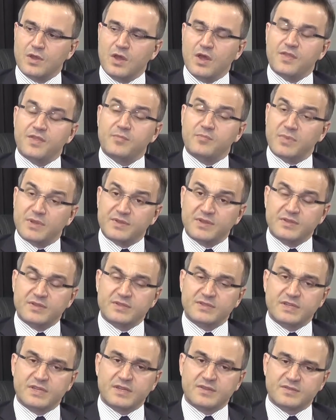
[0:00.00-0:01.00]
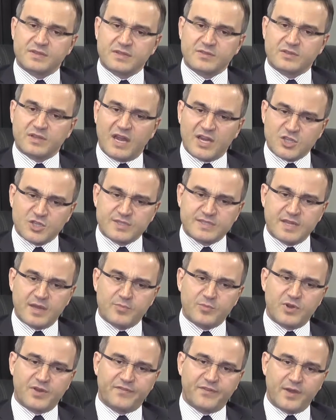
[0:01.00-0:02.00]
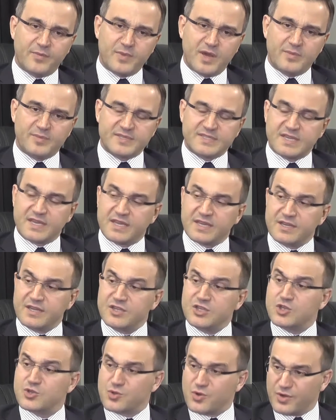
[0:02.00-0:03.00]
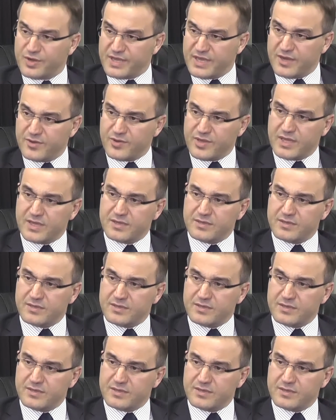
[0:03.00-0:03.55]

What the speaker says: The largest number, if I'm not mistaken, in New York area.